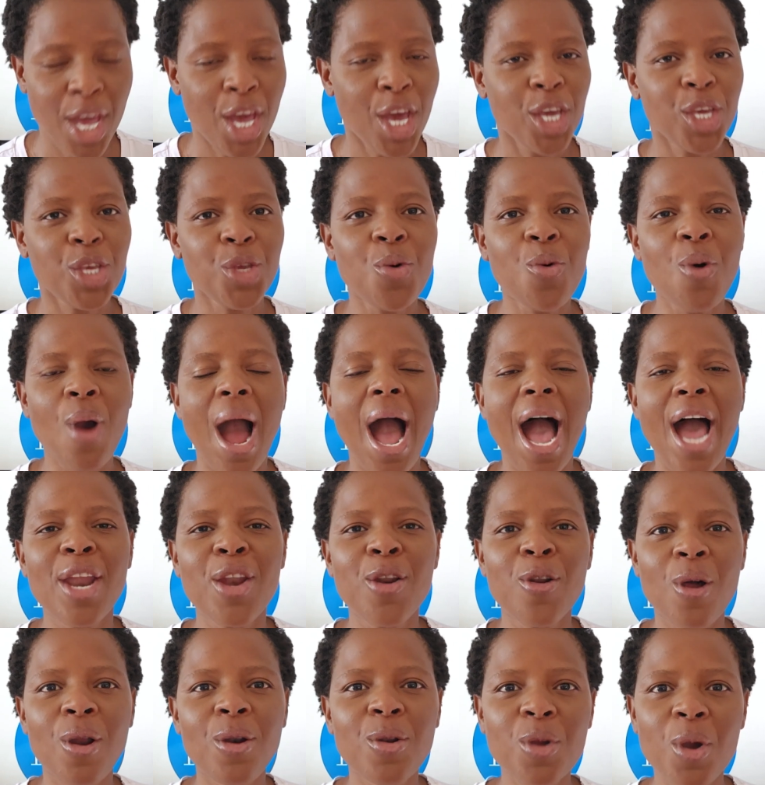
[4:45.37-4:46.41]
You are
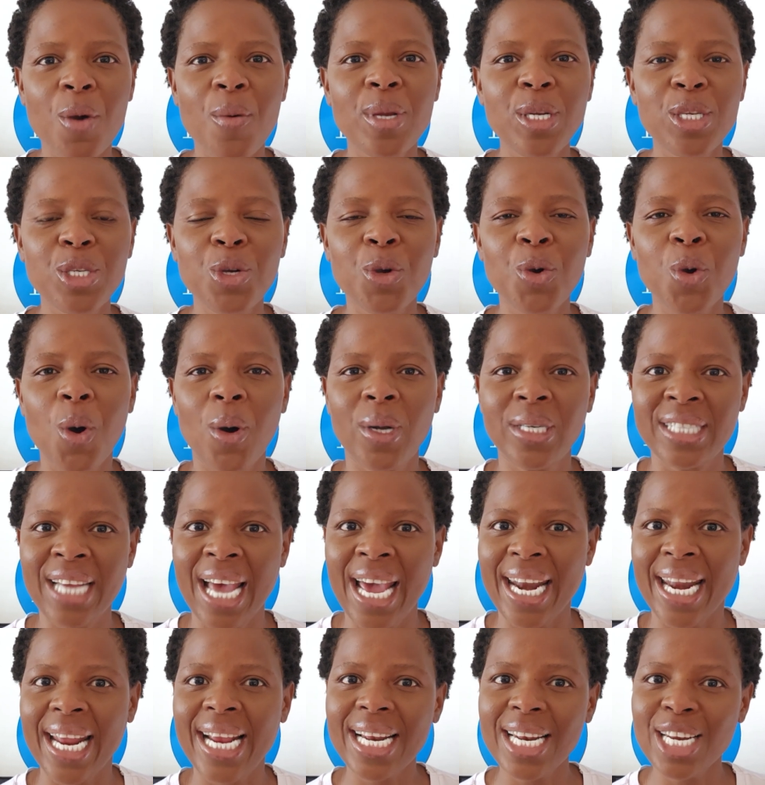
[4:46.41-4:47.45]
not going to go
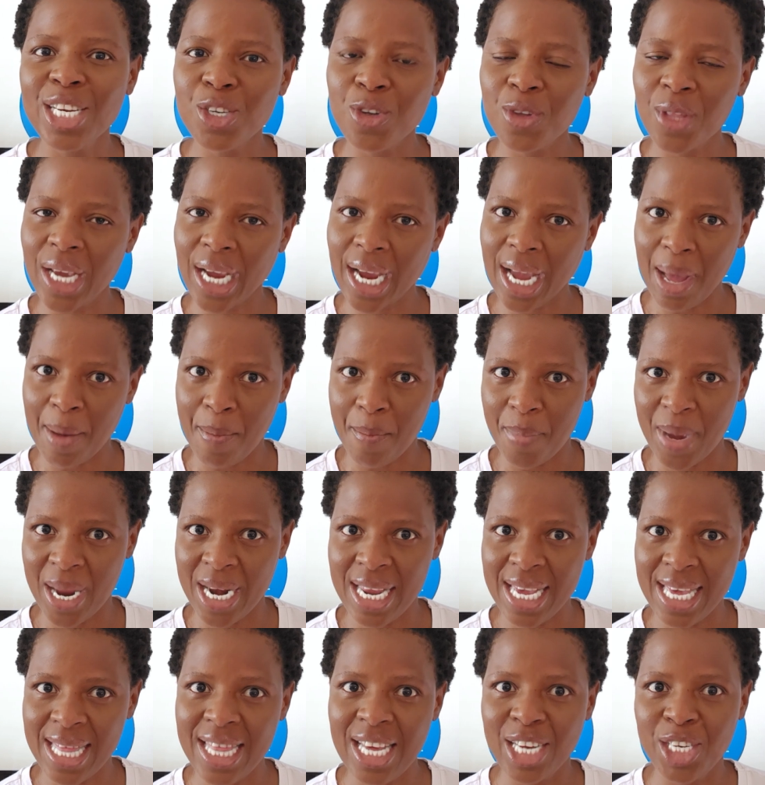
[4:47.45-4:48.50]
directly to the
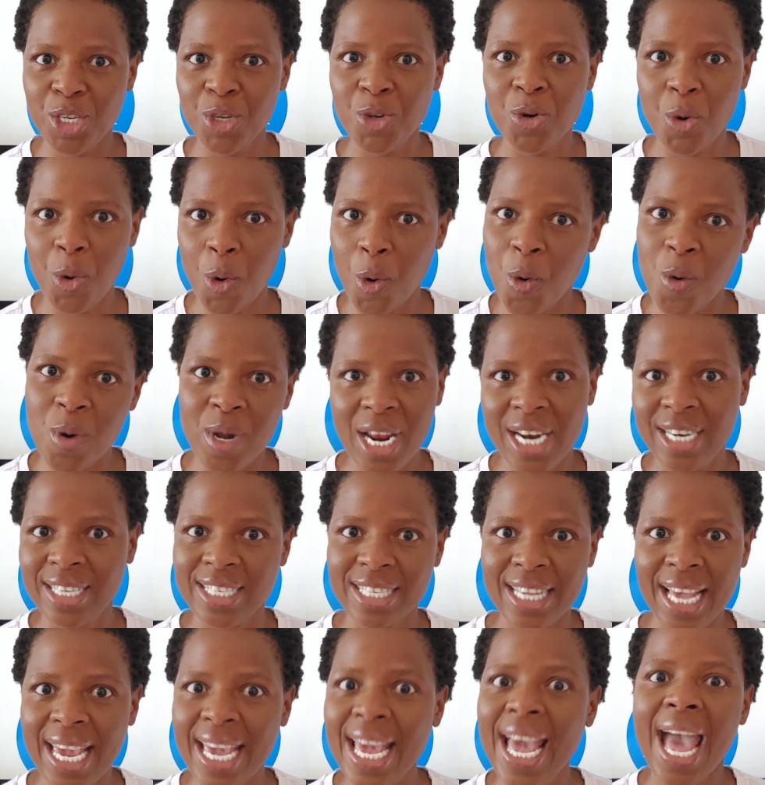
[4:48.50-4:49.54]
company that you own and
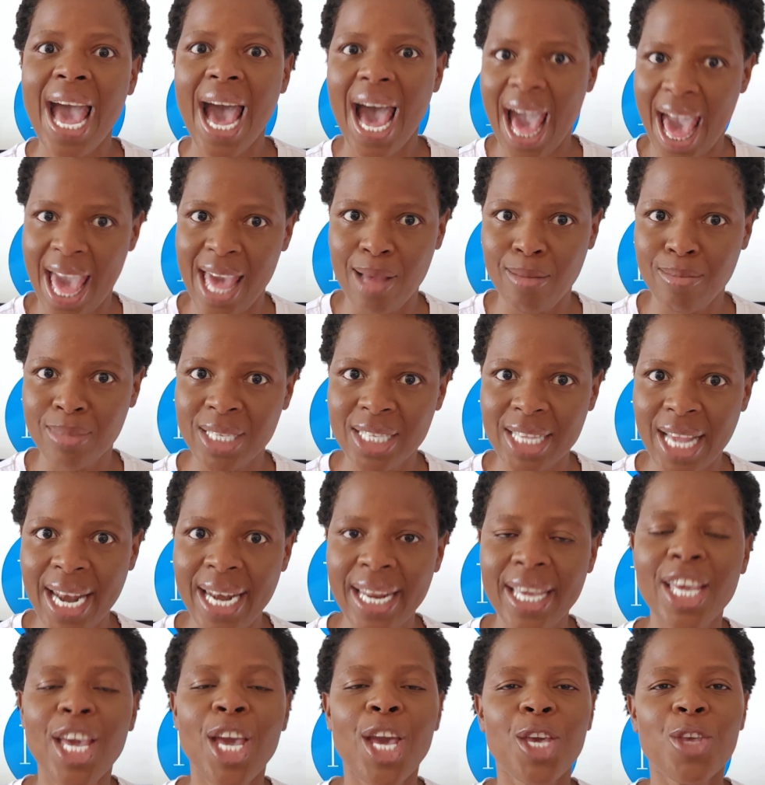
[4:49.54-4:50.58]
say, I am selling.